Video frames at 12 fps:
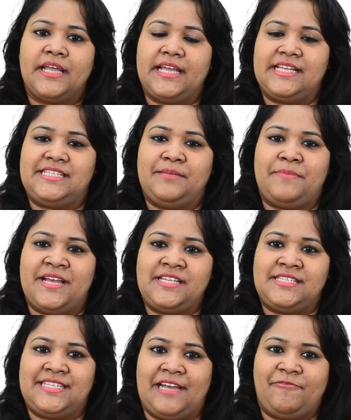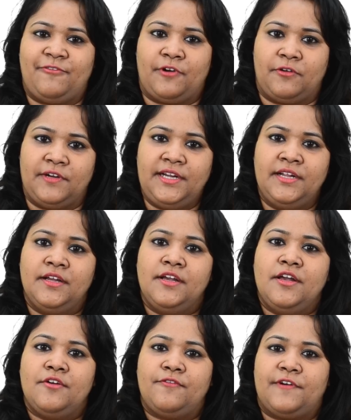is the best step forward
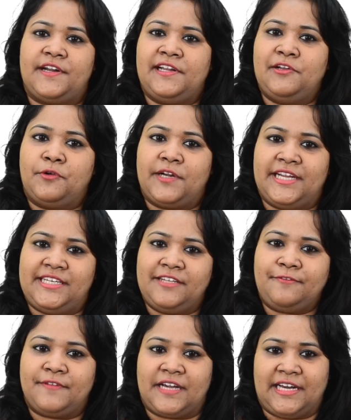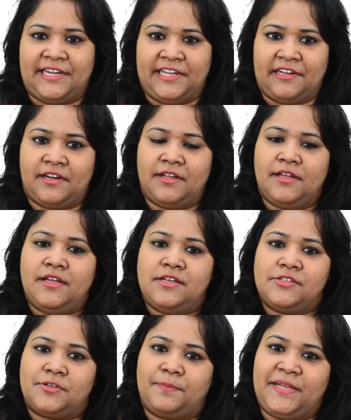for a lucrative career.
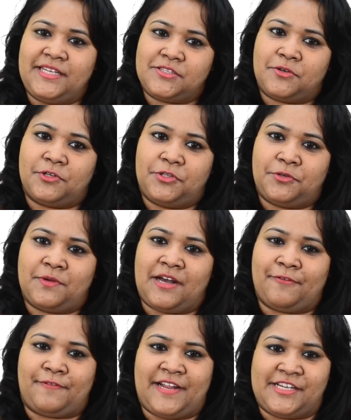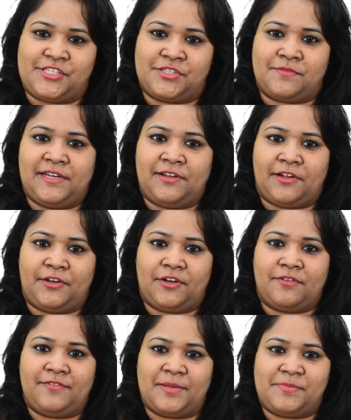So please go through our
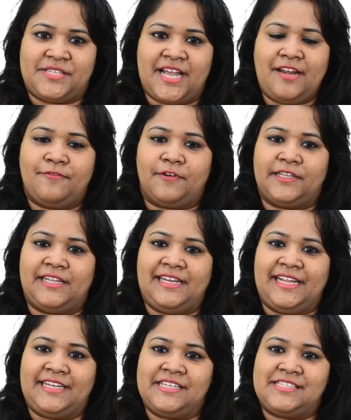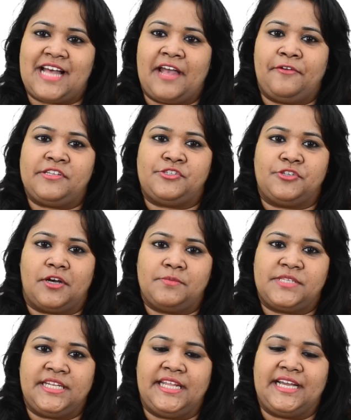freshersworld.com website for the latest iOS
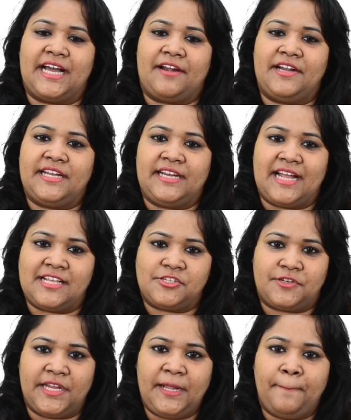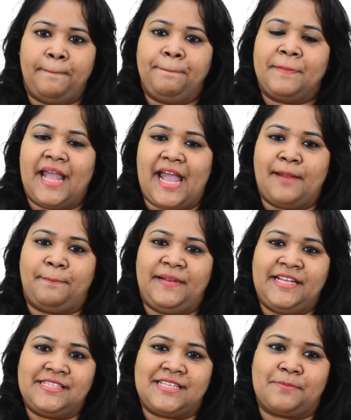jobs in the current industry and
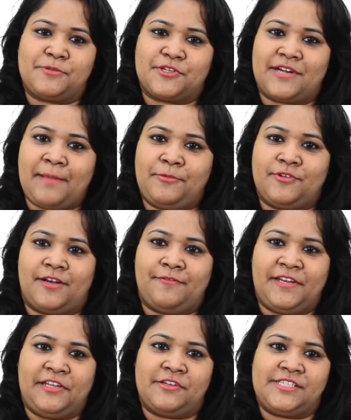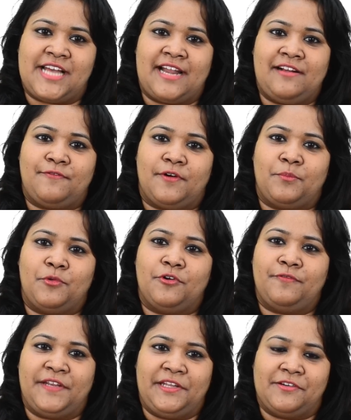please subscribe to our video channel for
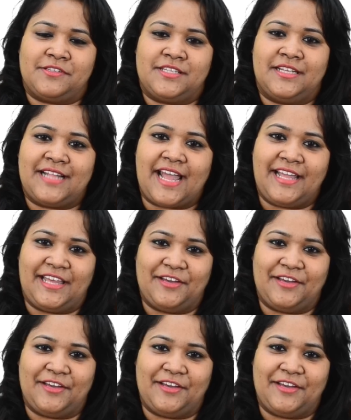more videos. Thank